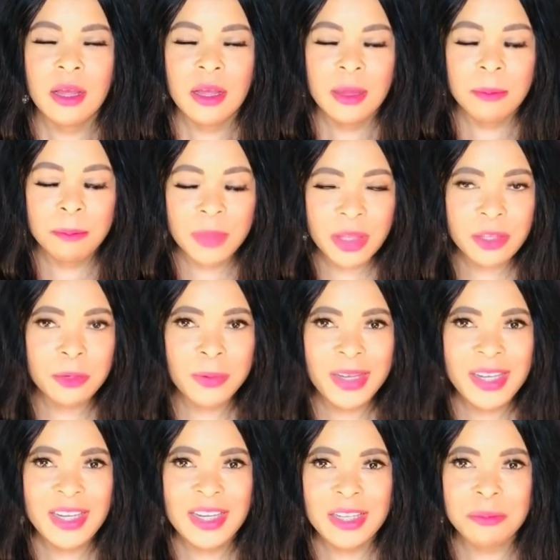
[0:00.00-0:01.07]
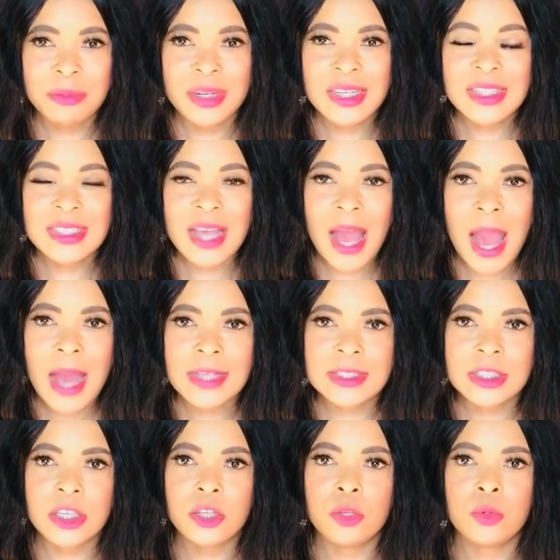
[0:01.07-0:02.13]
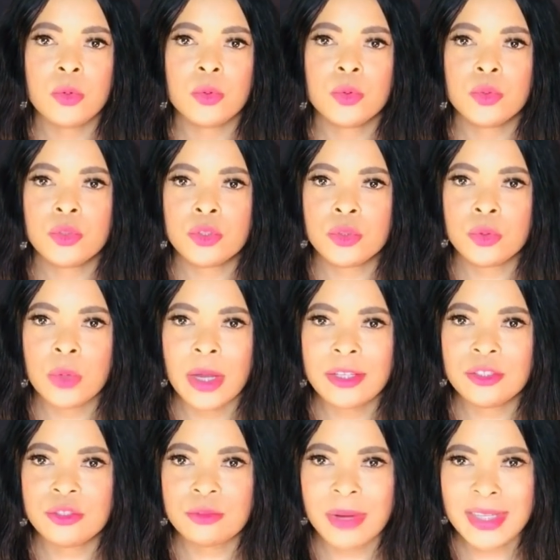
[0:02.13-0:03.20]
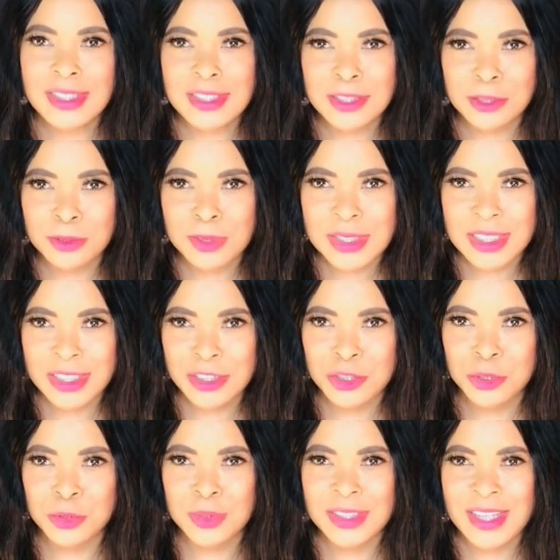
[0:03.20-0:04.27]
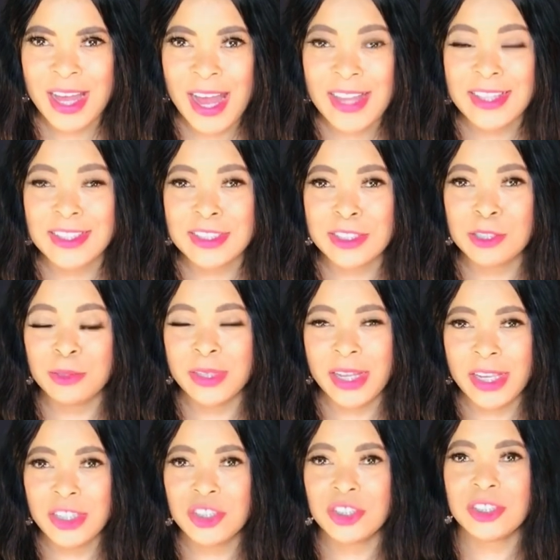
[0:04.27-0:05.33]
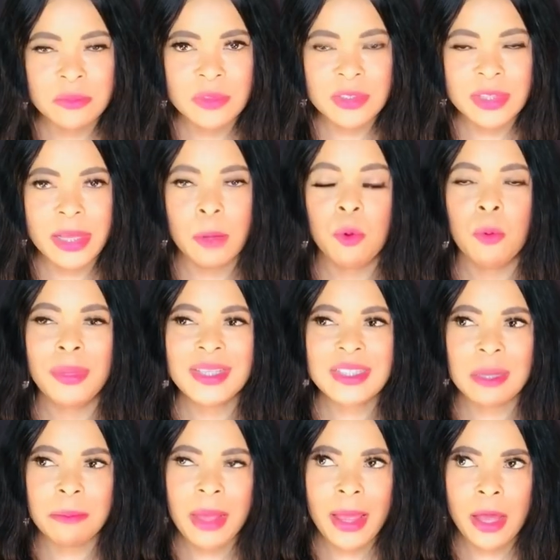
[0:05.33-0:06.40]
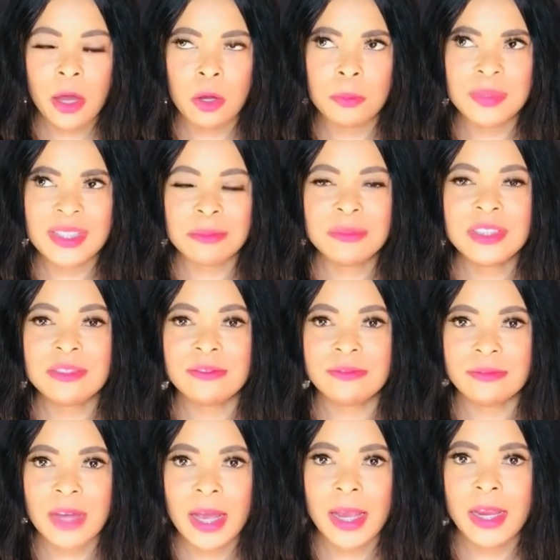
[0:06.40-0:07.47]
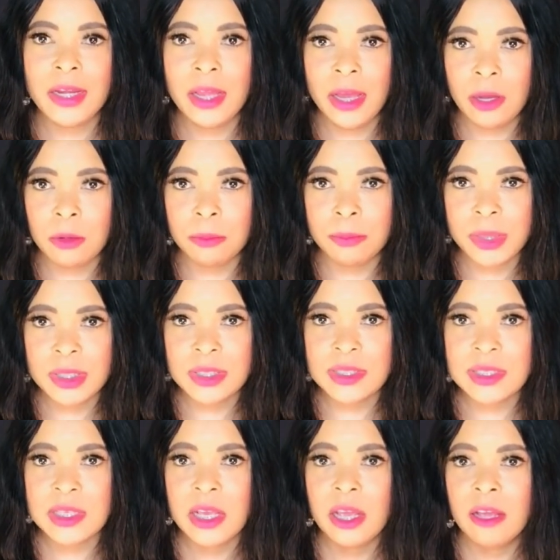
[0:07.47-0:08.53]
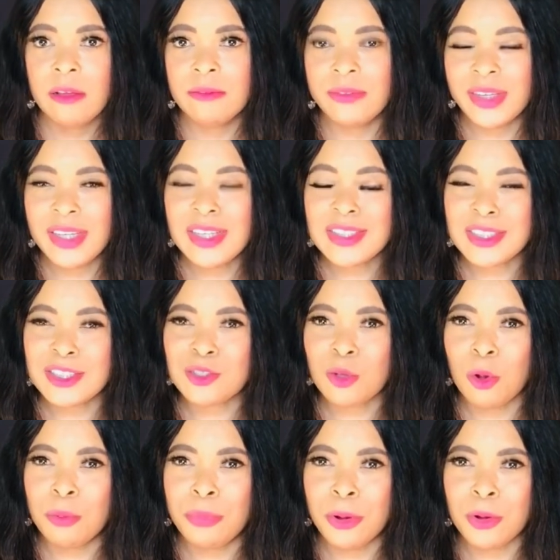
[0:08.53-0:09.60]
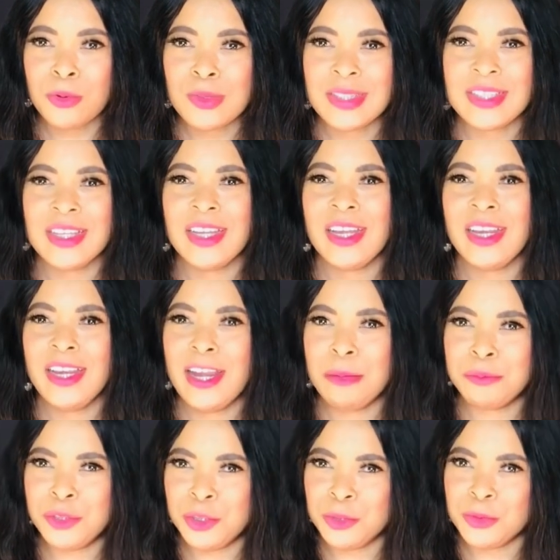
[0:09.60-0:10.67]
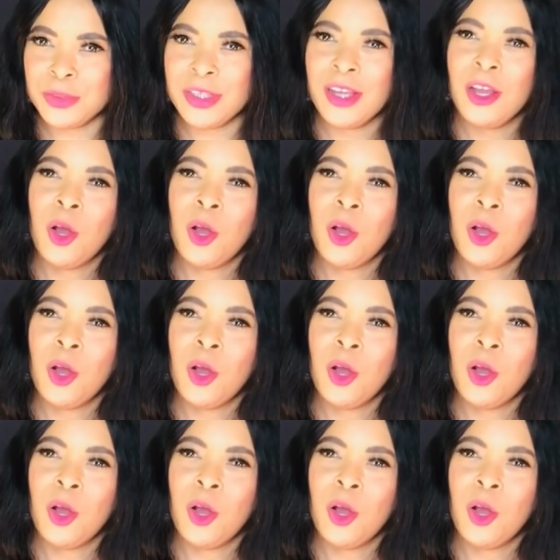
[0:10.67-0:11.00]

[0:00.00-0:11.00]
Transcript: Mercury in Libra is asking you to address those issues at this lunation. There will be some help, some divine help, because Venus is opposing Neptune.